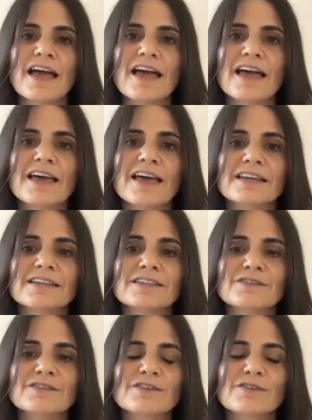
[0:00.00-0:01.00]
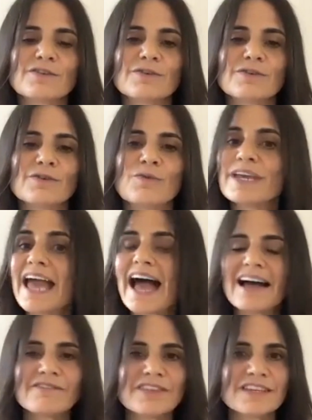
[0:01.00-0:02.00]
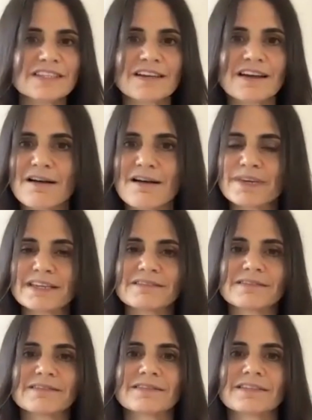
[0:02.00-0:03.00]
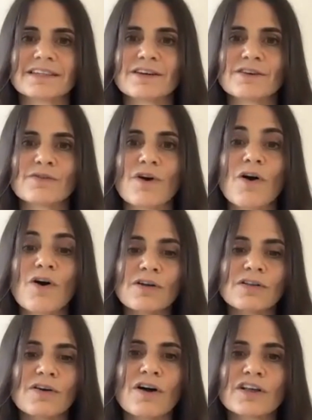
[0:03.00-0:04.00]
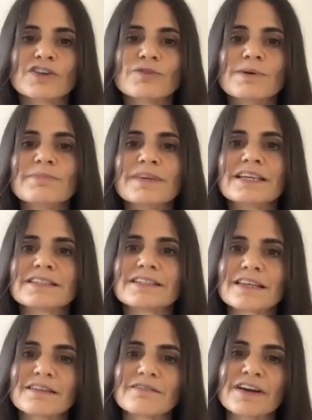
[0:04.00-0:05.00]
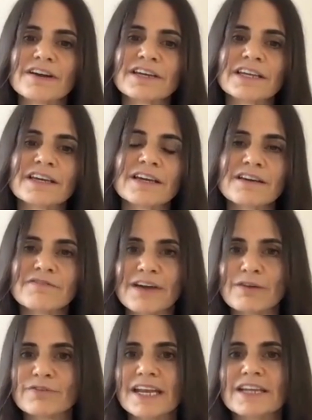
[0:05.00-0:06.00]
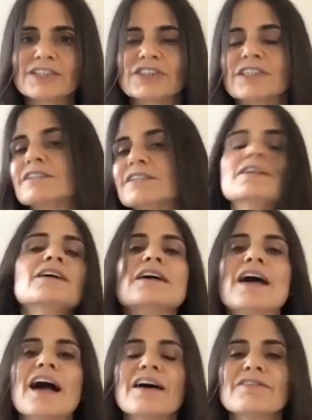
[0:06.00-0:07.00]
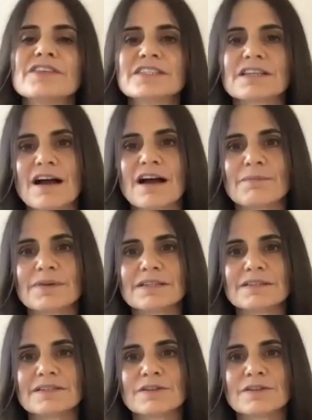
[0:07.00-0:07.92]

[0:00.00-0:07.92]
And we have this in common. You know, all human beings at the very foundation have this in common.